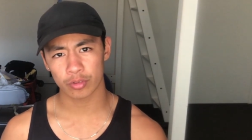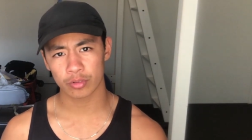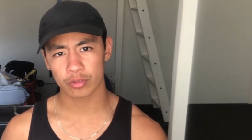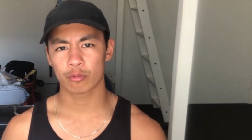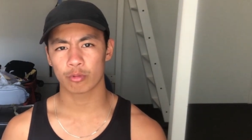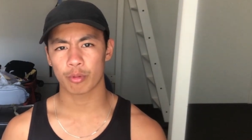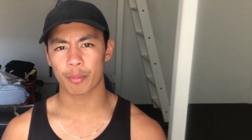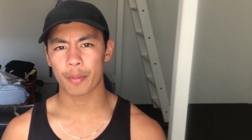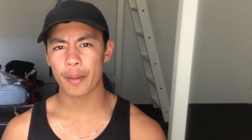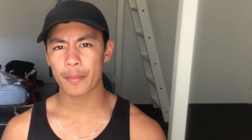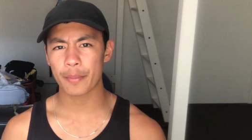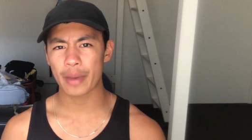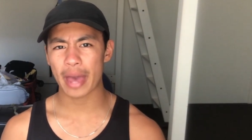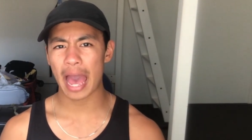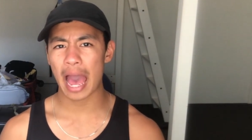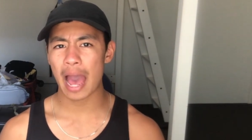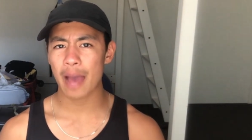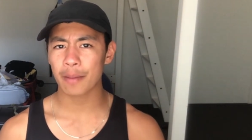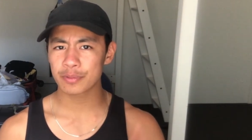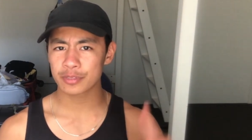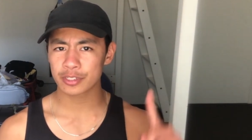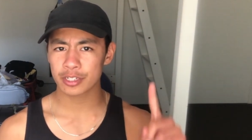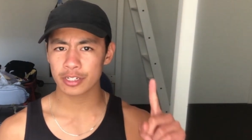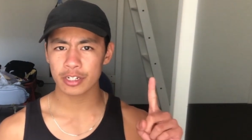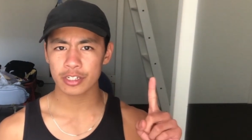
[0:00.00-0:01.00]
Remember,
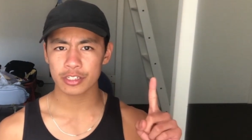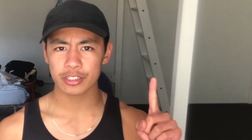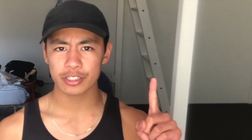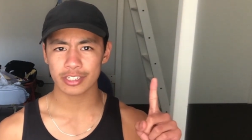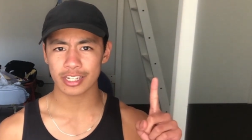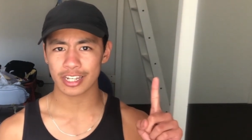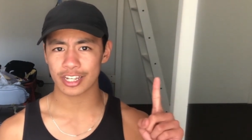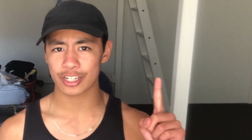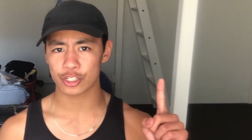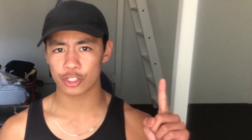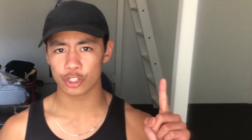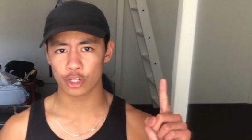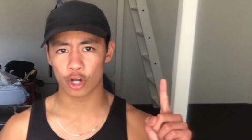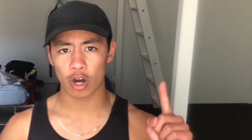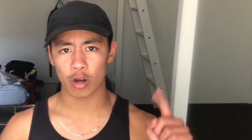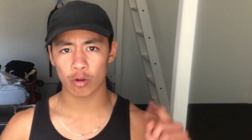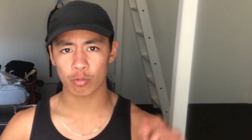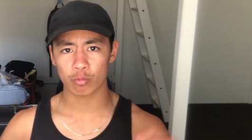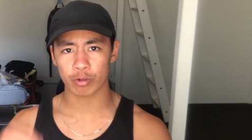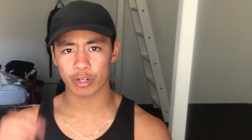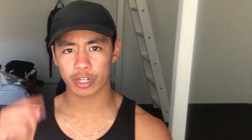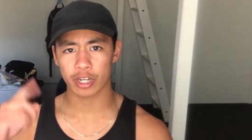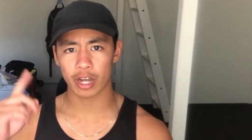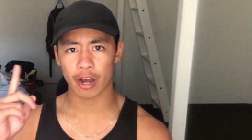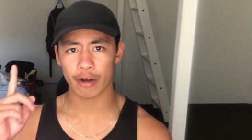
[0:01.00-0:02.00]
abstinence is not
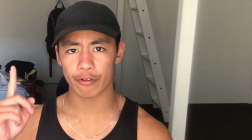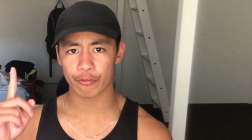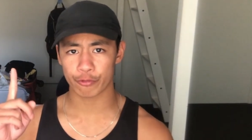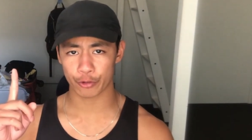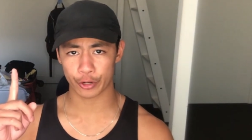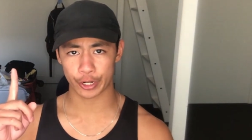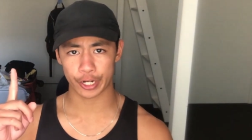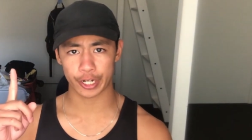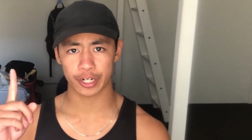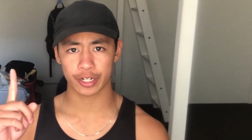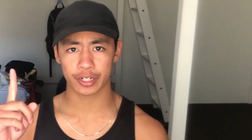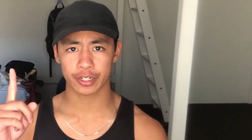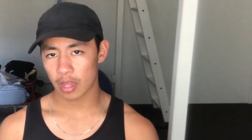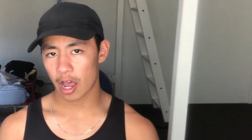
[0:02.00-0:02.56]
recovery.